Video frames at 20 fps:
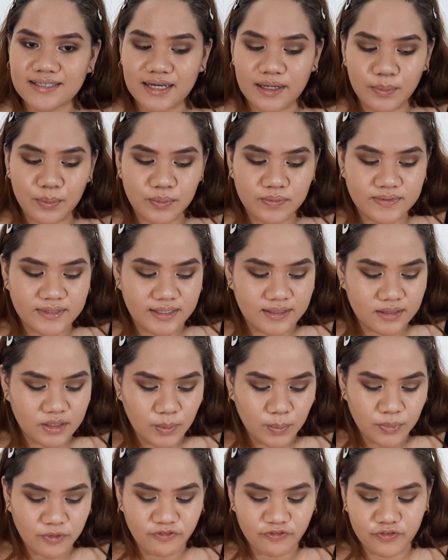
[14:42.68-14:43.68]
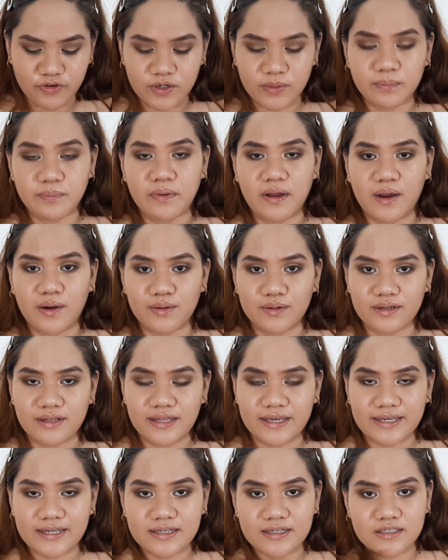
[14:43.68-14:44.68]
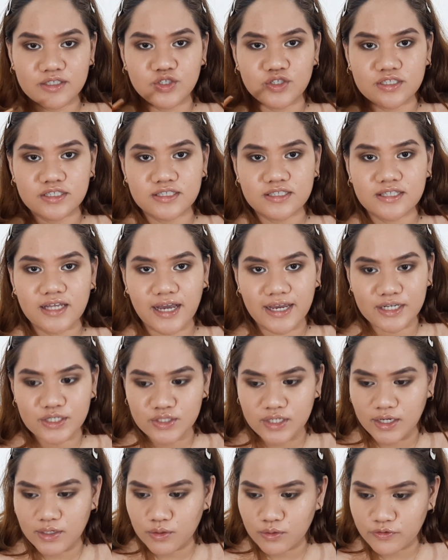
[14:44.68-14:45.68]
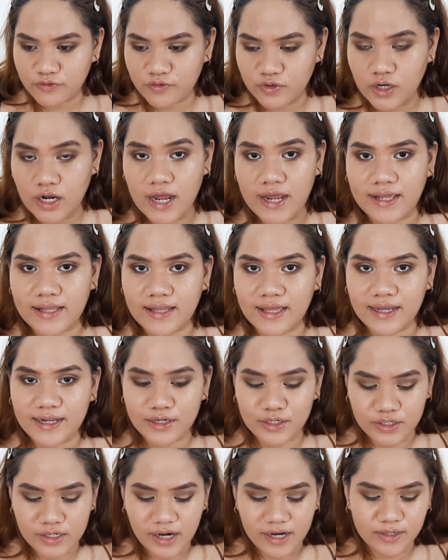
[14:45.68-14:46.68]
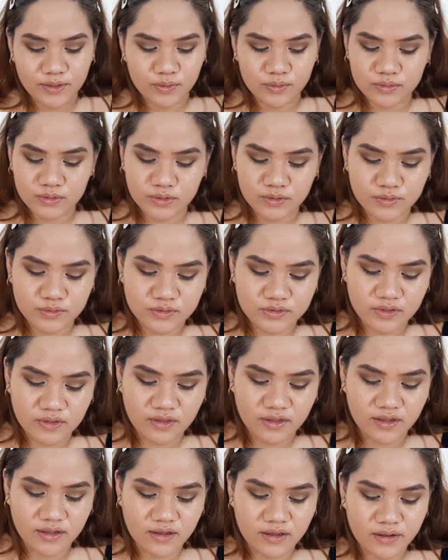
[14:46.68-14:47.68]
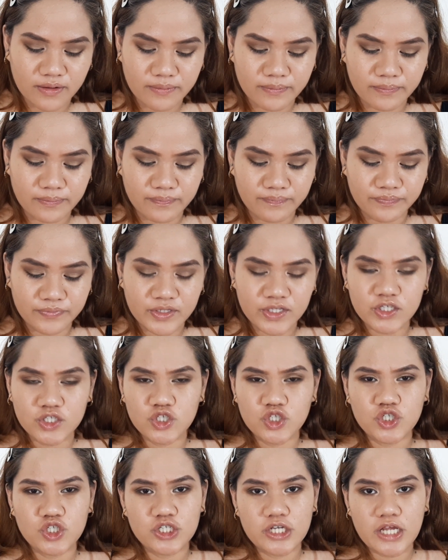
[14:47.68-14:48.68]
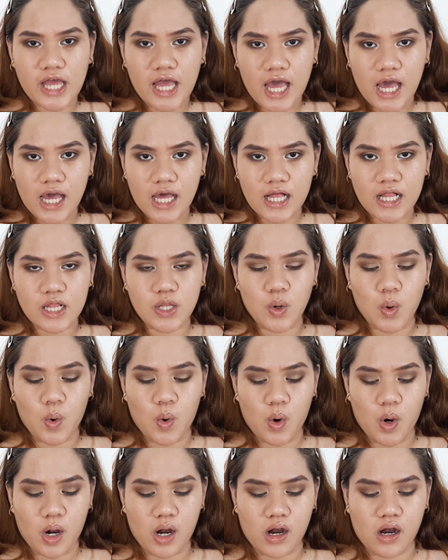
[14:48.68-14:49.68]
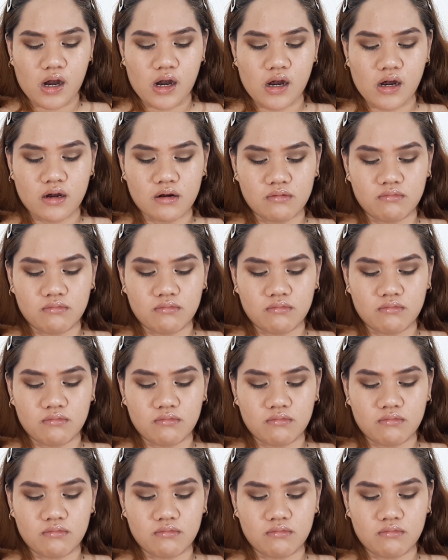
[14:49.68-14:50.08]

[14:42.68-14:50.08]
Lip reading: I tend to prefer like just eyeshadow for eyeliner. I don't use the gel or